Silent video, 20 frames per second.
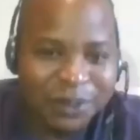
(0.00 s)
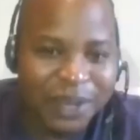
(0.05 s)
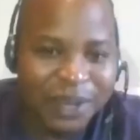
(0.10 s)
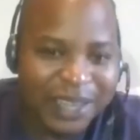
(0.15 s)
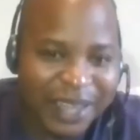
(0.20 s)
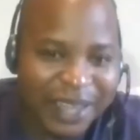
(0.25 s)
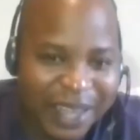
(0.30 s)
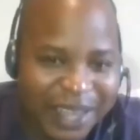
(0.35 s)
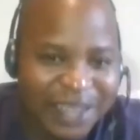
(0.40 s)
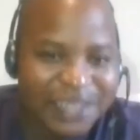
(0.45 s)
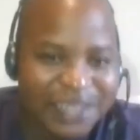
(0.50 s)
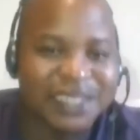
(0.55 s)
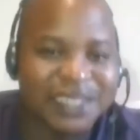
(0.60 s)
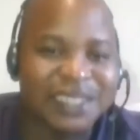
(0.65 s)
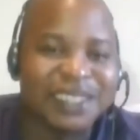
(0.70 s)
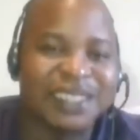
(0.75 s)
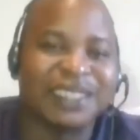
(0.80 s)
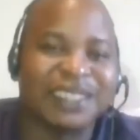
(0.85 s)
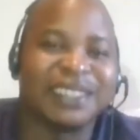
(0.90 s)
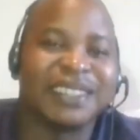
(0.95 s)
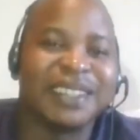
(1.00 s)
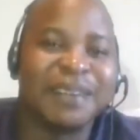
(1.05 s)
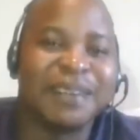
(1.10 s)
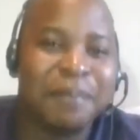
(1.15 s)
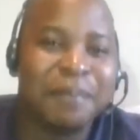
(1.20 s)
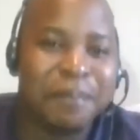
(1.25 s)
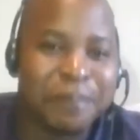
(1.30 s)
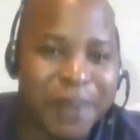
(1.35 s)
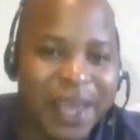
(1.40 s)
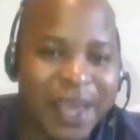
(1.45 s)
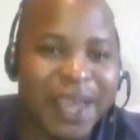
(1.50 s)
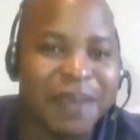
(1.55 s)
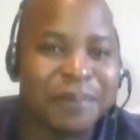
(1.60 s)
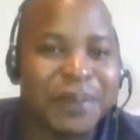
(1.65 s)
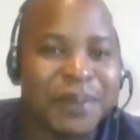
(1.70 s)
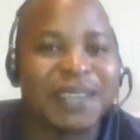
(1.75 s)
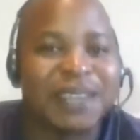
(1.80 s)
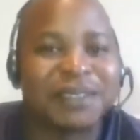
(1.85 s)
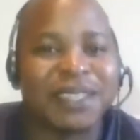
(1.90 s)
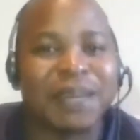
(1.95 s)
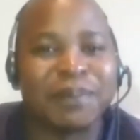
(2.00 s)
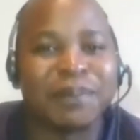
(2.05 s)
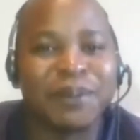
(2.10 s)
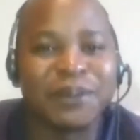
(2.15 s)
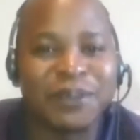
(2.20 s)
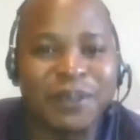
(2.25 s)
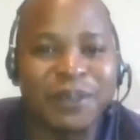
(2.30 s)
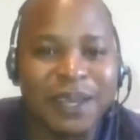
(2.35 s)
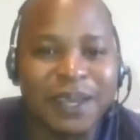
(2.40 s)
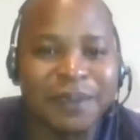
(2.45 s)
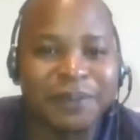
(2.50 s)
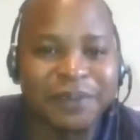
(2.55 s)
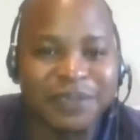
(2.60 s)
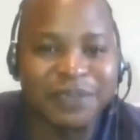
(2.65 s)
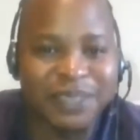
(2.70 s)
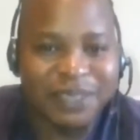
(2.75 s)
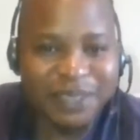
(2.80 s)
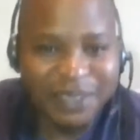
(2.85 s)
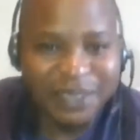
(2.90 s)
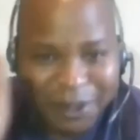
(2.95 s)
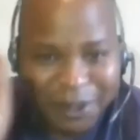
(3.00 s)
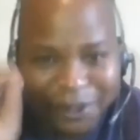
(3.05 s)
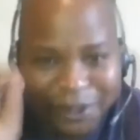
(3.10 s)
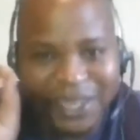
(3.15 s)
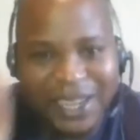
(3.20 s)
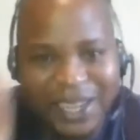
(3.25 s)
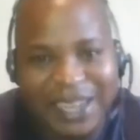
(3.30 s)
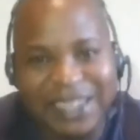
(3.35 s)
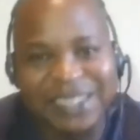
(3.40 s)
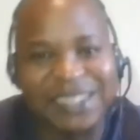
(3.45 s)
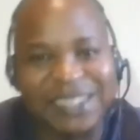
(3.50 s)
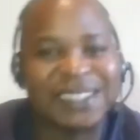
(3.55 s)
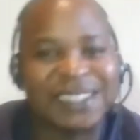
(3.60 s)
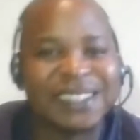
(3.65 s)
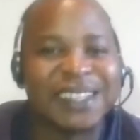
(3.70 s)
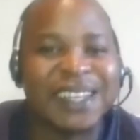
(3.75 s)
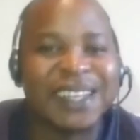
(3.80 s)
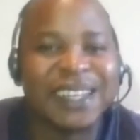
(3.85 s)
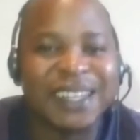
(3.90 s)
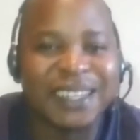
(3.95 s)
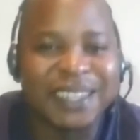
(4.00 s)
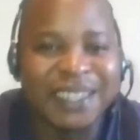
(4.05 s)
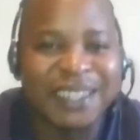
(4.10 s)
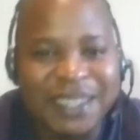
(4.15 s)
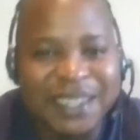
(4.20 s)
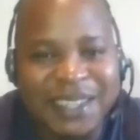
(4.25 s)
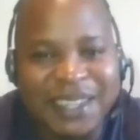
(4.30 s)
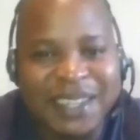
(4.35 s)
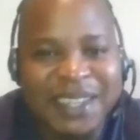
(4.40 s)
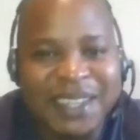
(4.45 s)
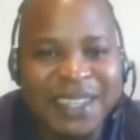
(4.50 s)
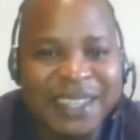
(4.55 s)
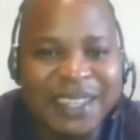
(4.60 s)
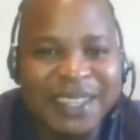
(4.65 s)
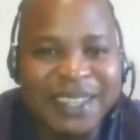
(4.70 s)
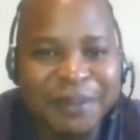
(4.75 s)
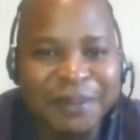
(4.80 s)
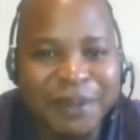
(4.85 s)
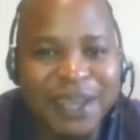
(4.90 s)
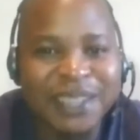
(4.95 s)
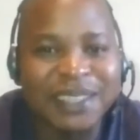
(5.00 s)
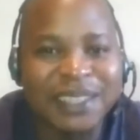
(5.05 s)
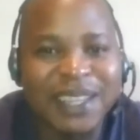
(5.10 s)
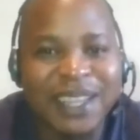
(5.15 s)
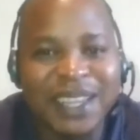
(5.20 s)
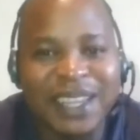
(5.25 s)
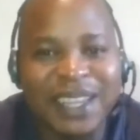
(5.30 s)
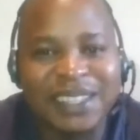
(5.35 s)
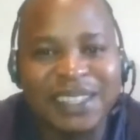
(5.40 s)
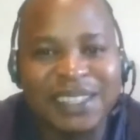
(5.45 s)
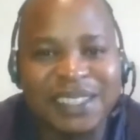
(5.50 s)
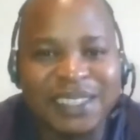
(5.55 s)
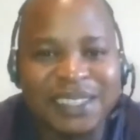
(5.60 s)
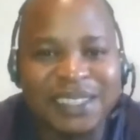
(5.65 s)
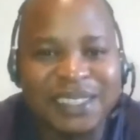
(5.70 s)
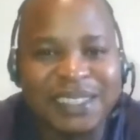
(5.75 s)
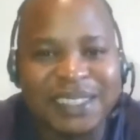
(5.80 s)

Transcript: to that age. Bebe supposed to have those ages there. Where's the age?